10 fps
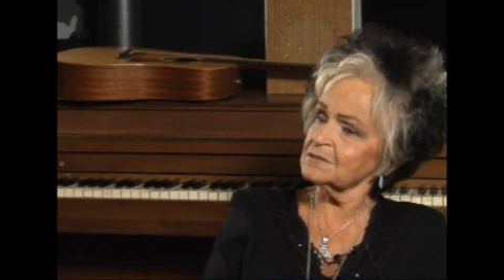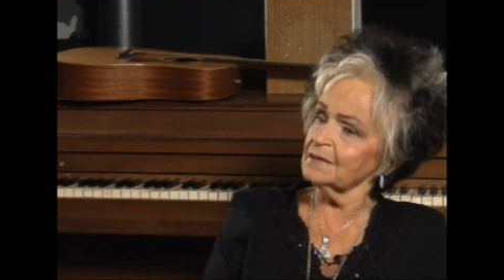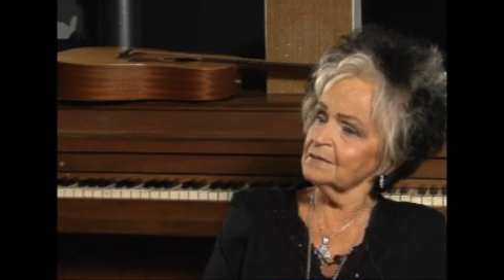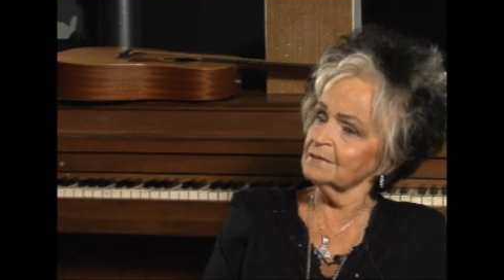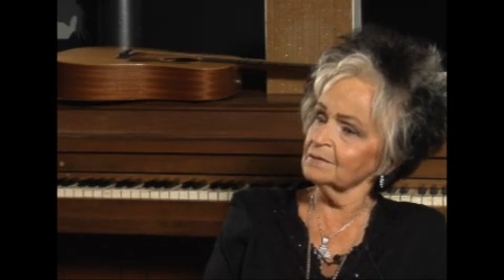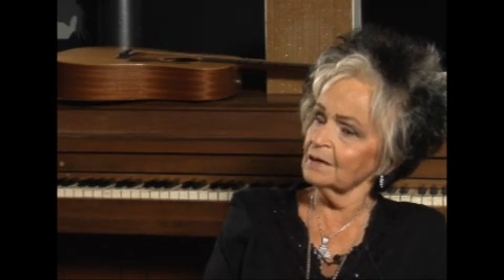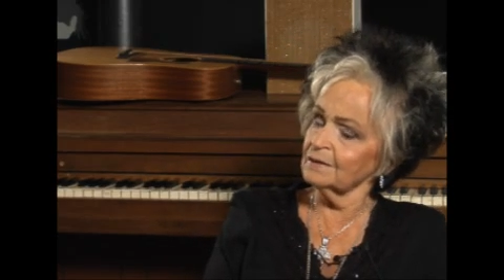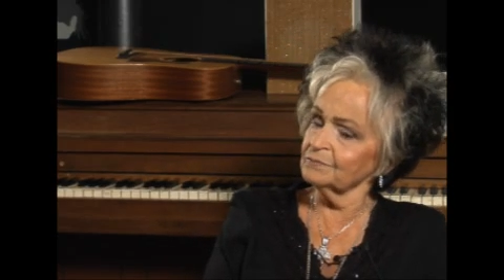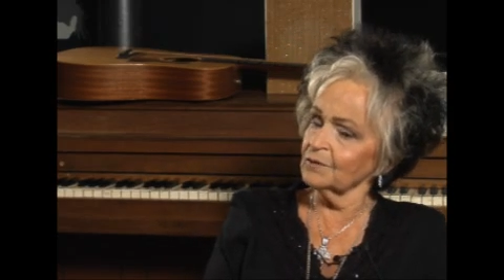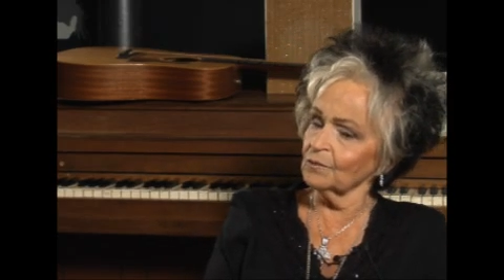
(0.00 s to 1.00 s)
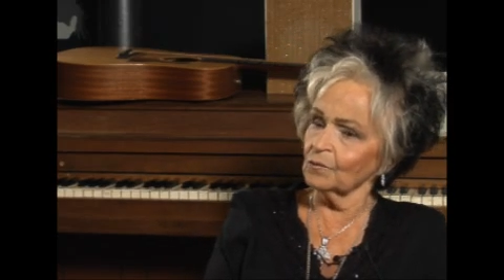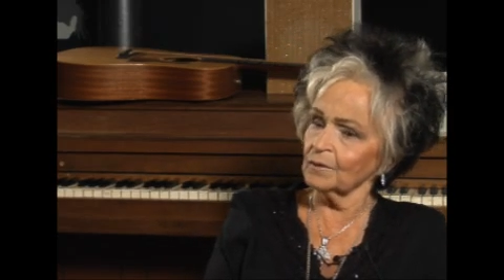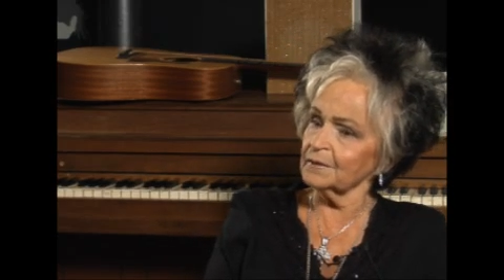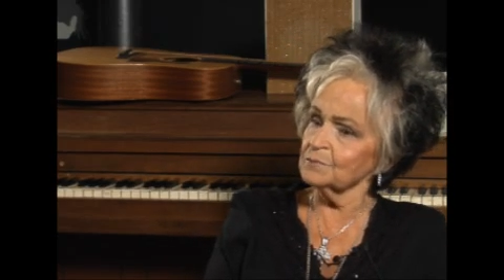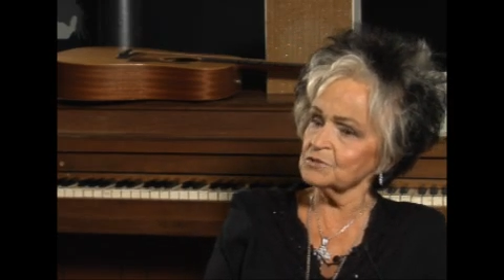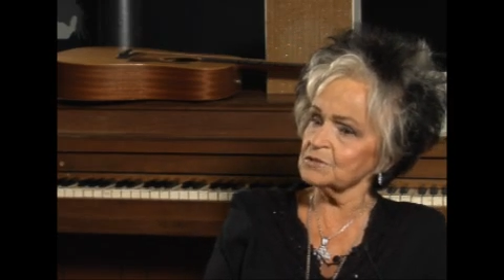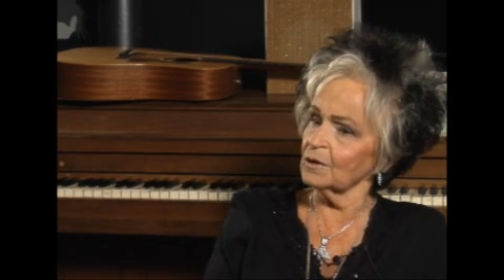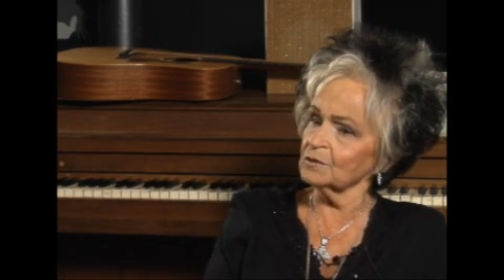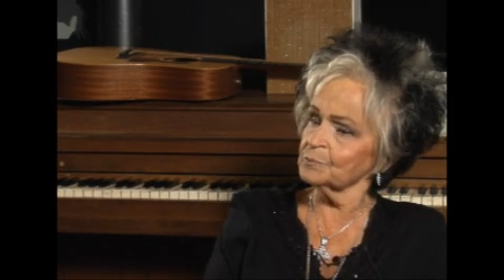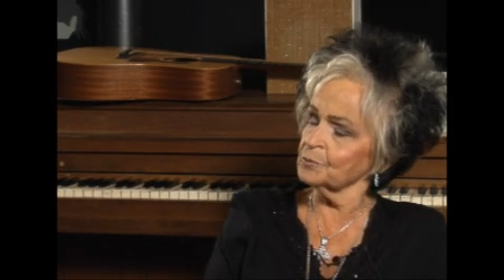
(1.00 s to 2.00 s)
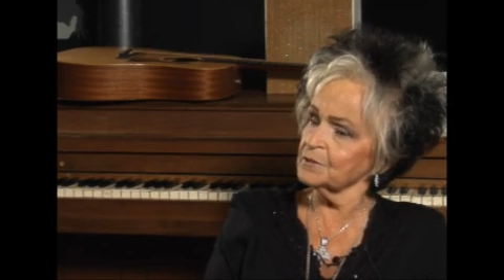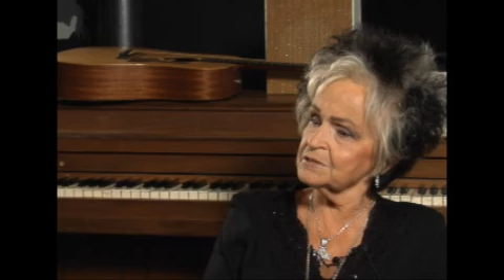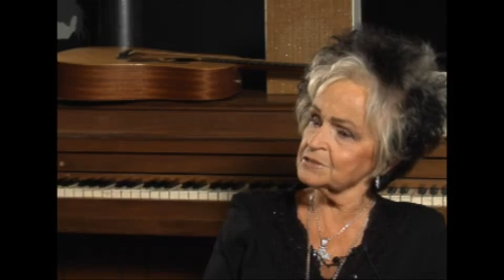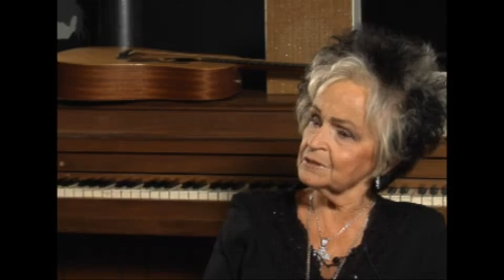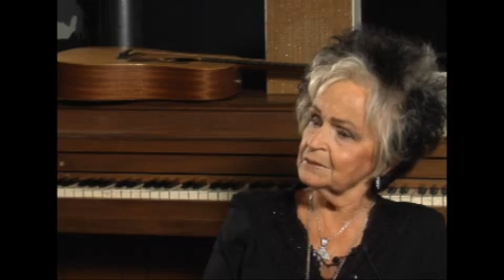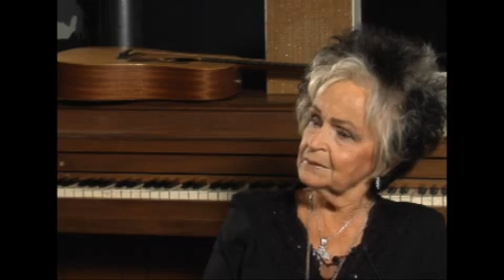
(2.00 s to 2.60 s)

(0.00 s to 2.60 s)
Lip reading: He loved the Lord. He was called to preach.